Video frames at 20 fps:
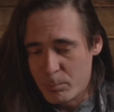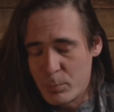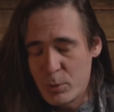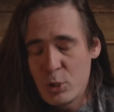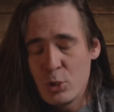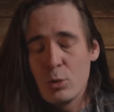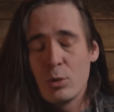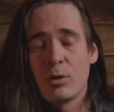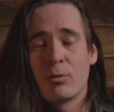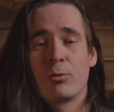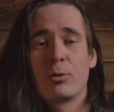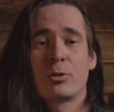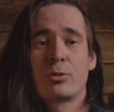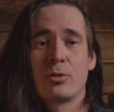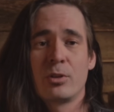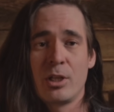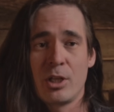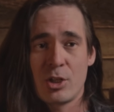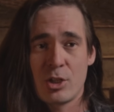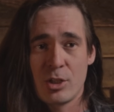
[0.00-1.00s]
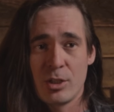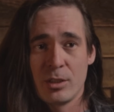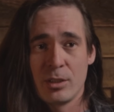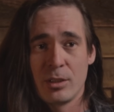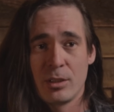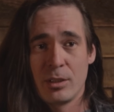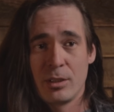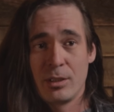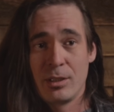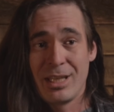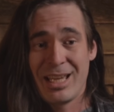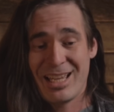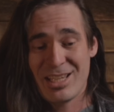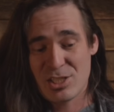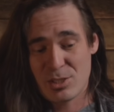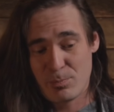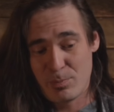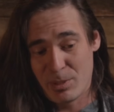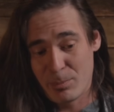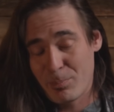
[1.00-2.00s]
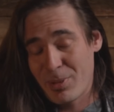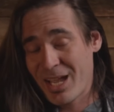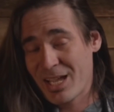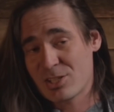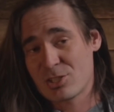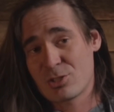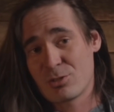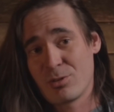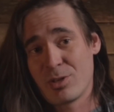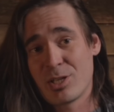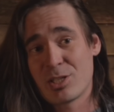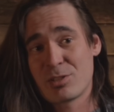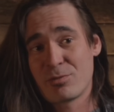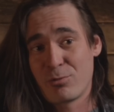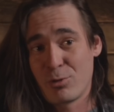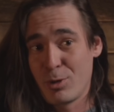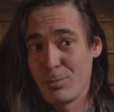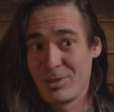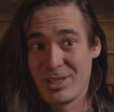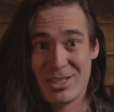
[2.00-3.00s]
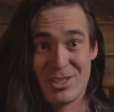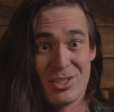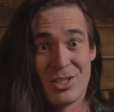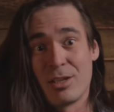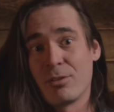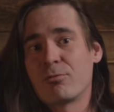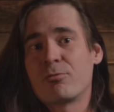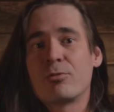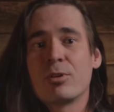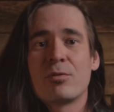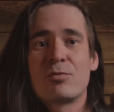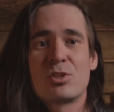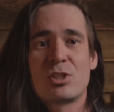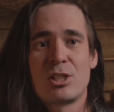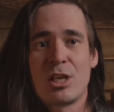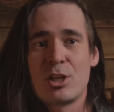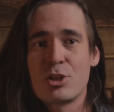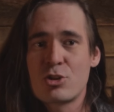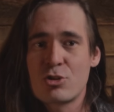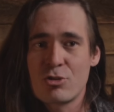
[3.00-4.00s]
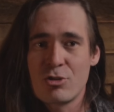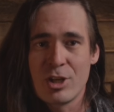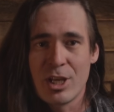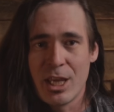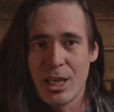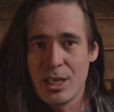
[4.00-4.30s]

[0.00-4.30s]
beautiful tradition that has been passed to us from, let's say, 5th century